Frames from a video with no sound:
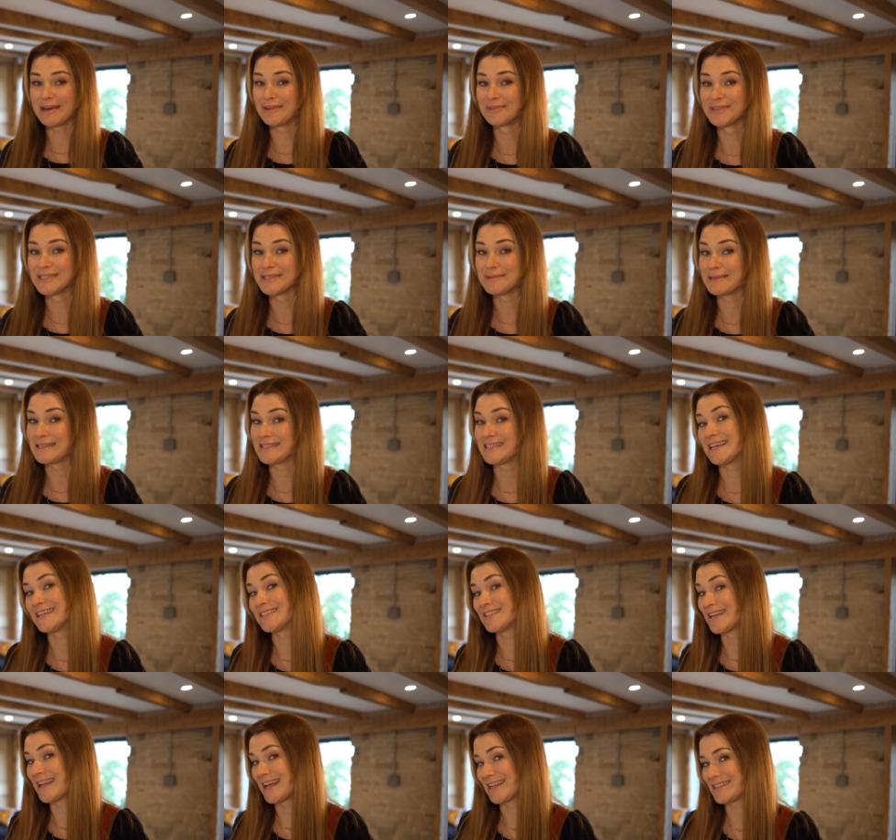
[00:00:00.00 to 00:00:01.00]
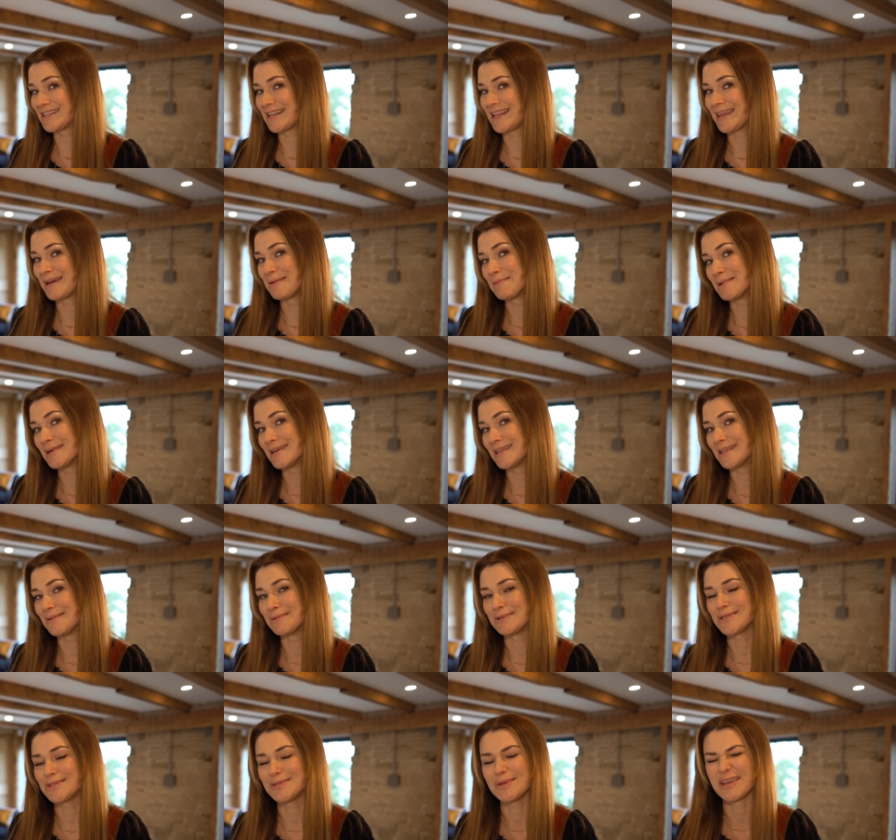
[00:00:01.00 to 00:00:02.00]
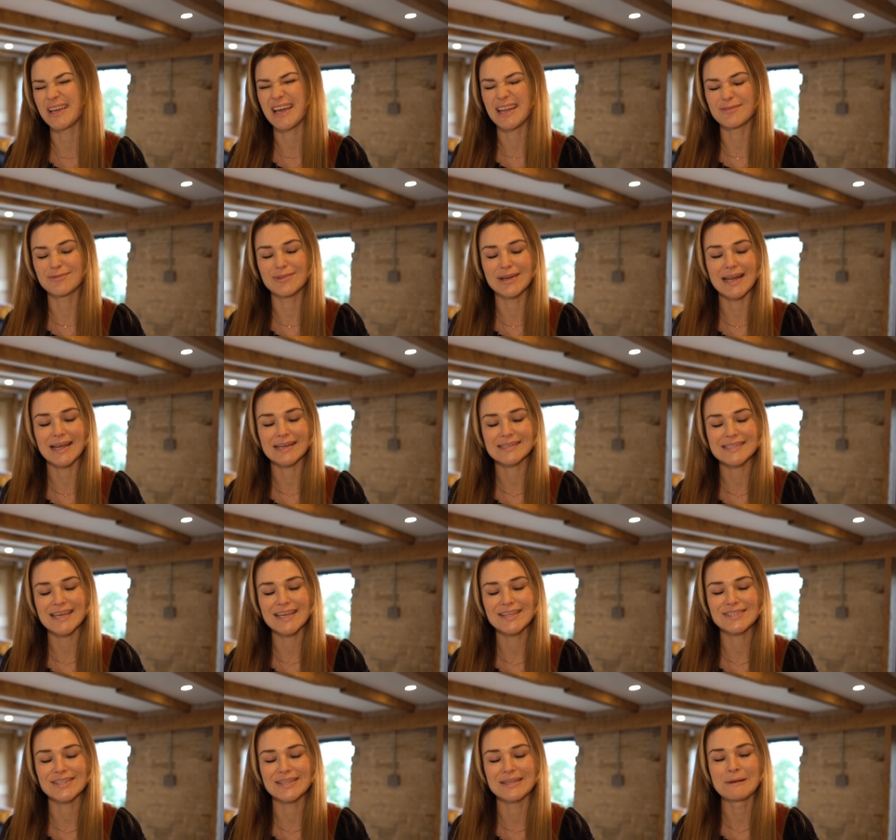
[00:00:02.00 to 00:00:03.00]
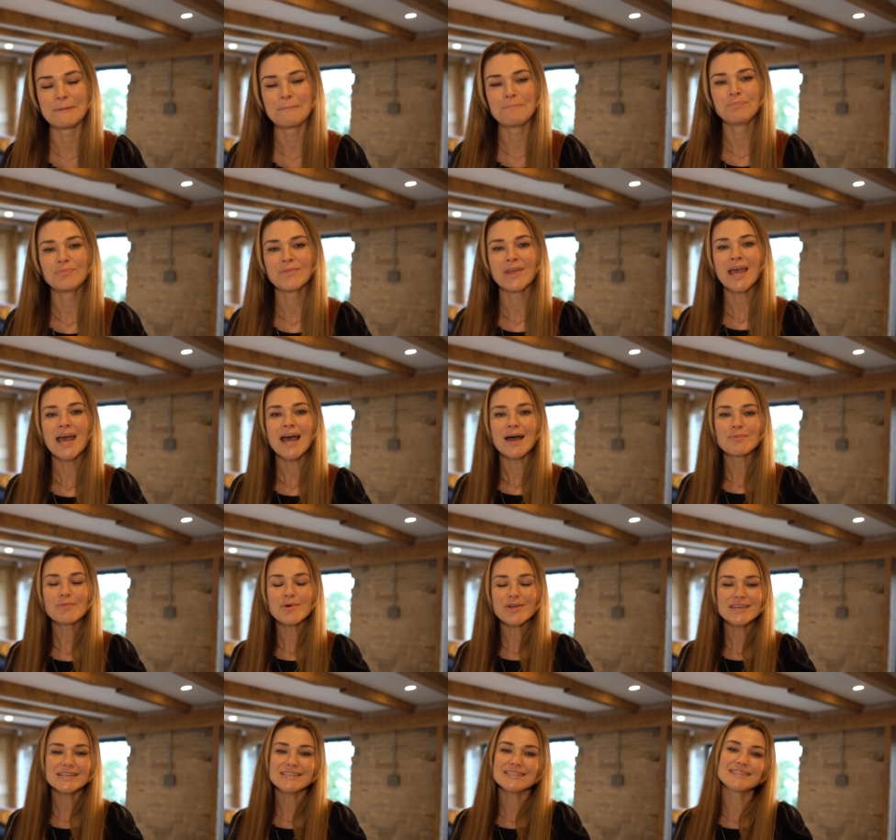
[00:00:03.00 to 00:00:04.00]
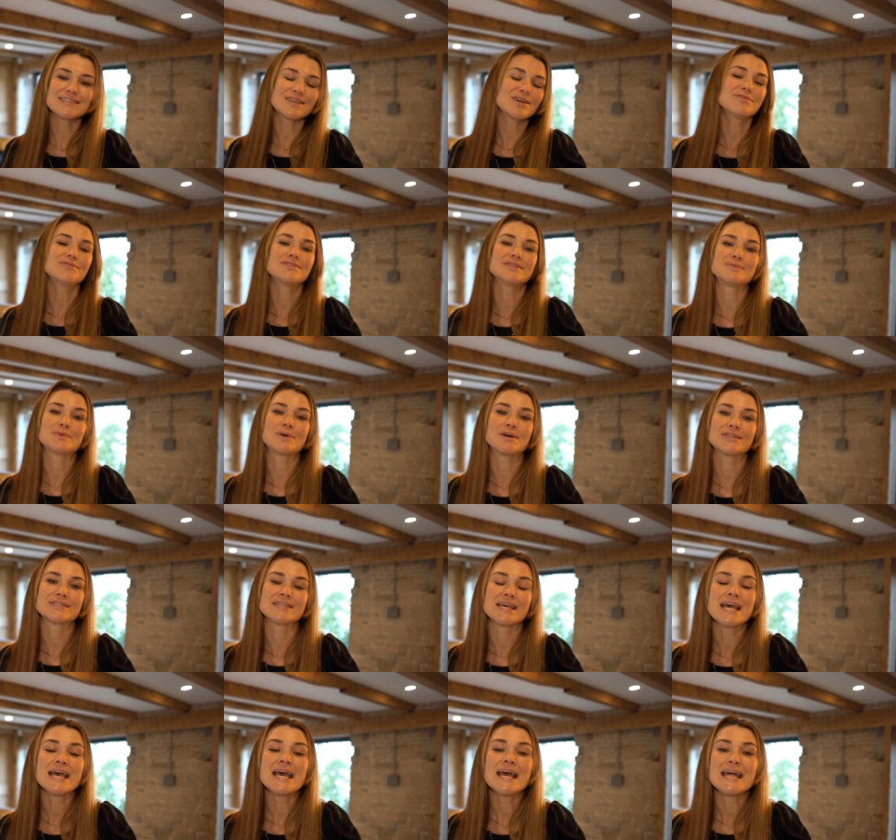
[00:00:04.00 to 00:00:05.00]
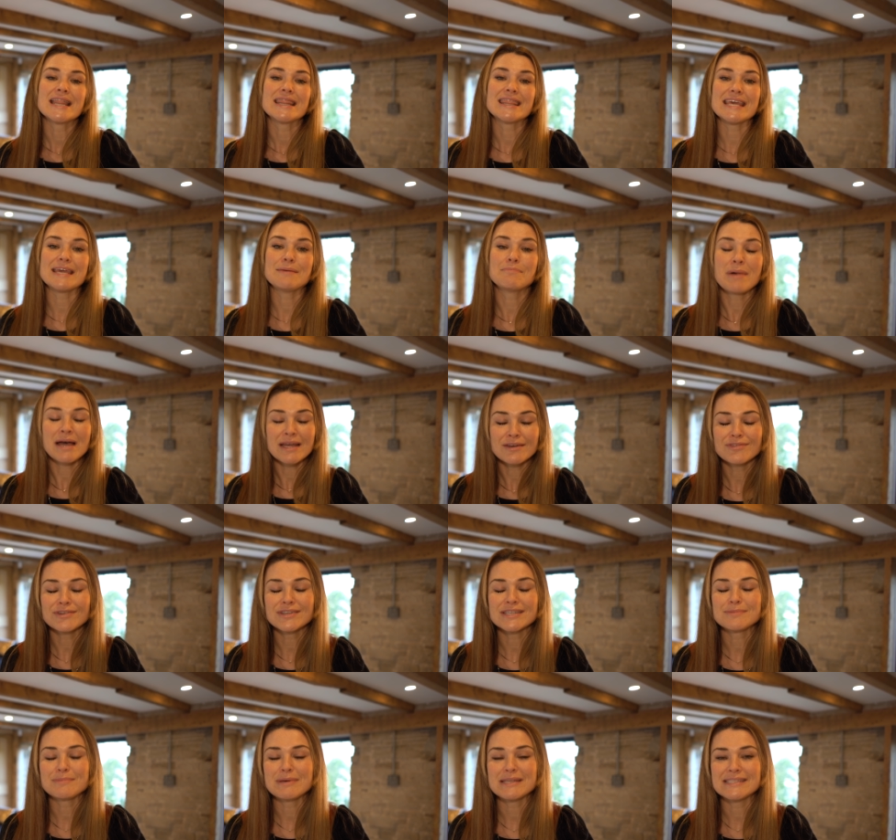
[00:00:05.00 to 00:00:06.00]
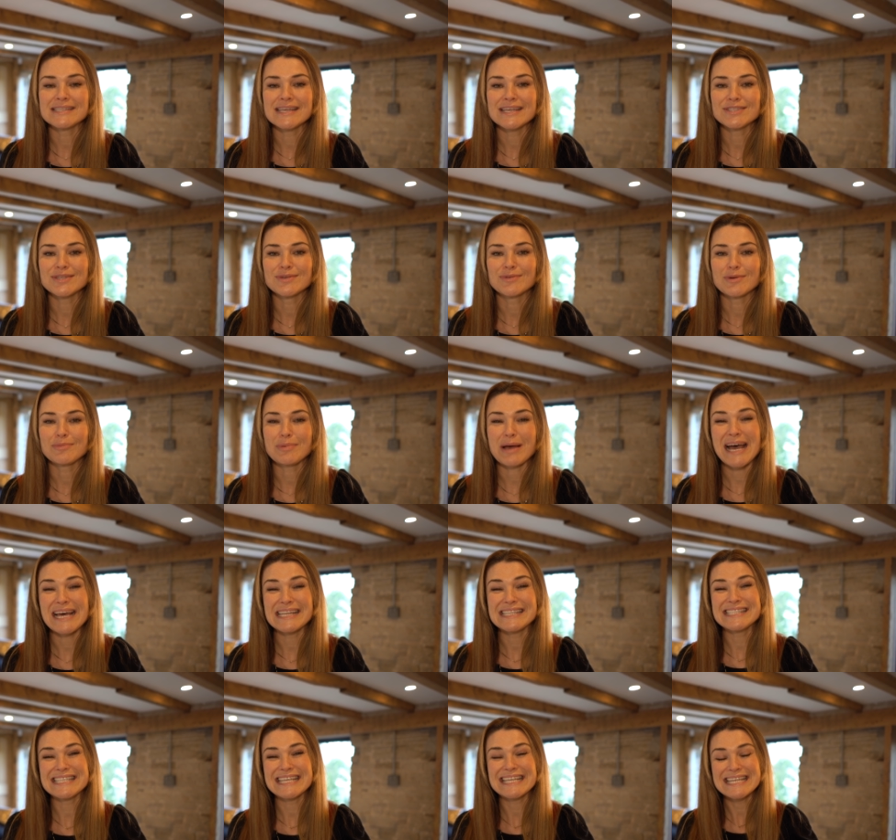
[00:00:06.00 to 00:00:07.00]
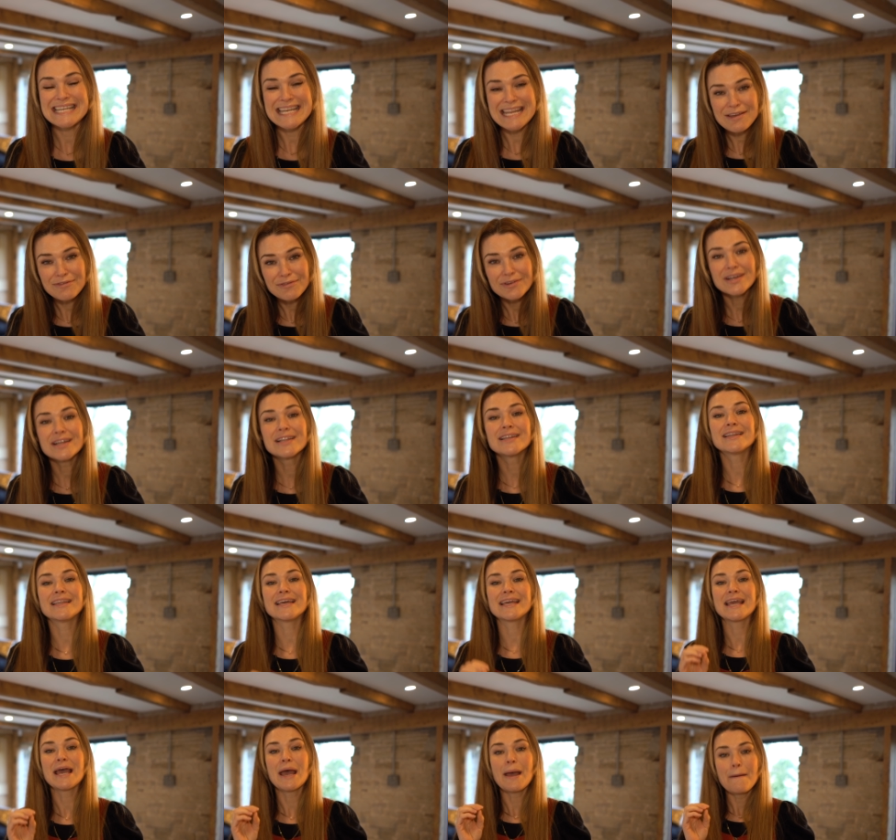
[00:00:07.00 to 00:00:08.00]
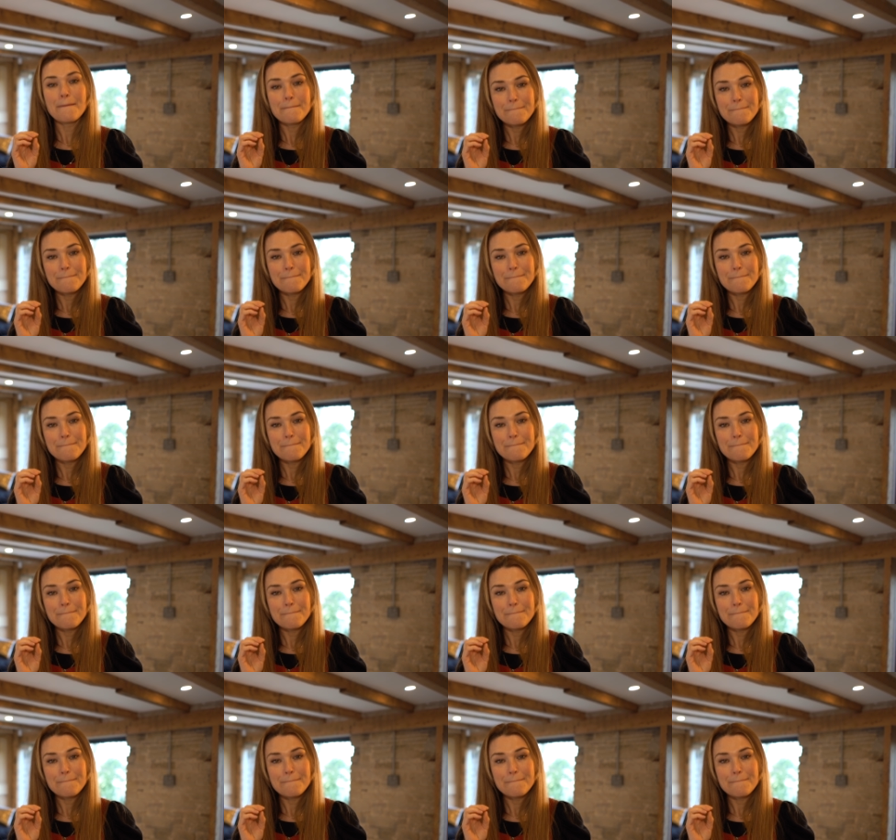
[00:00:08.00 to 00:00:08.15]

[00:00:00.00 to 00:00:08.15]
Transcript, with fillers: mindfulness meditation, actually they weren't, they were just doing kind of relaxation. And what they discovered was the mindfulness meditation group had significantly